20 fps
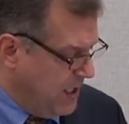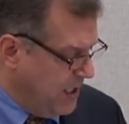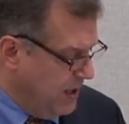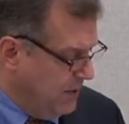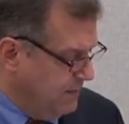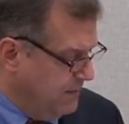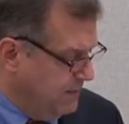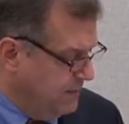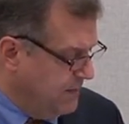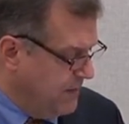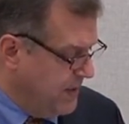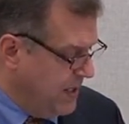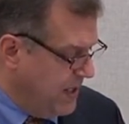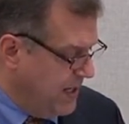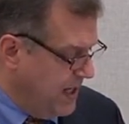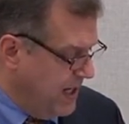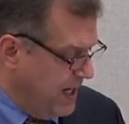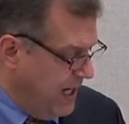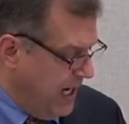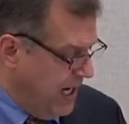Um,
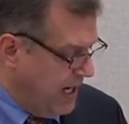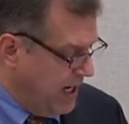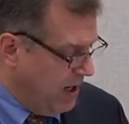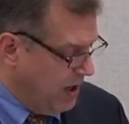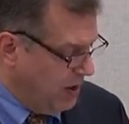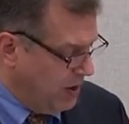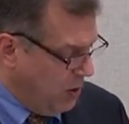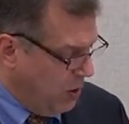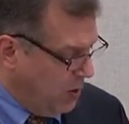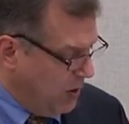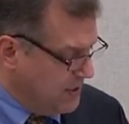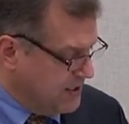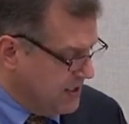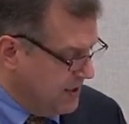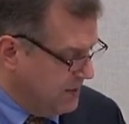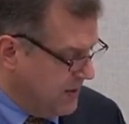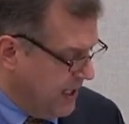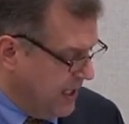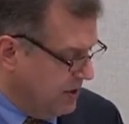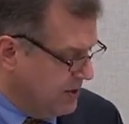and our goal is
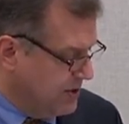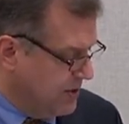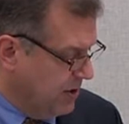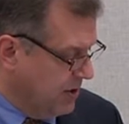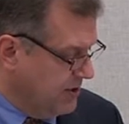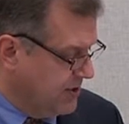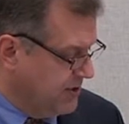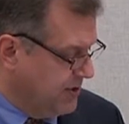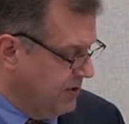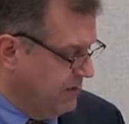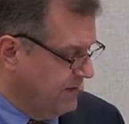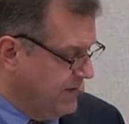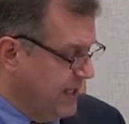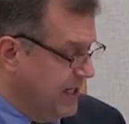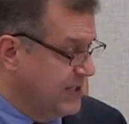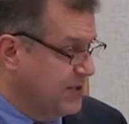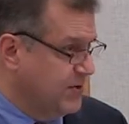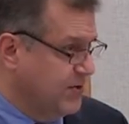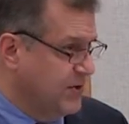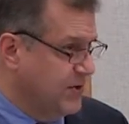that biochar
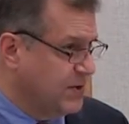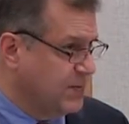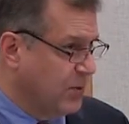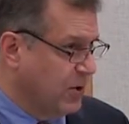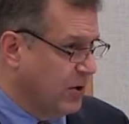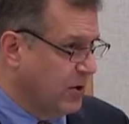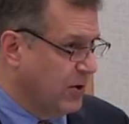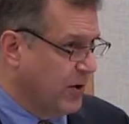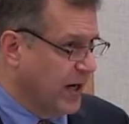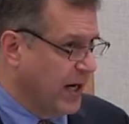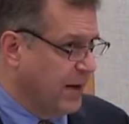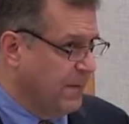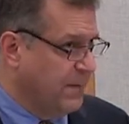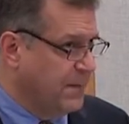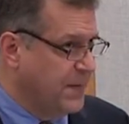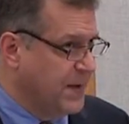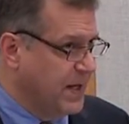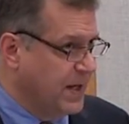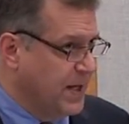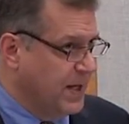certifies through this
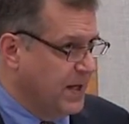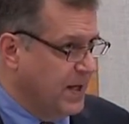program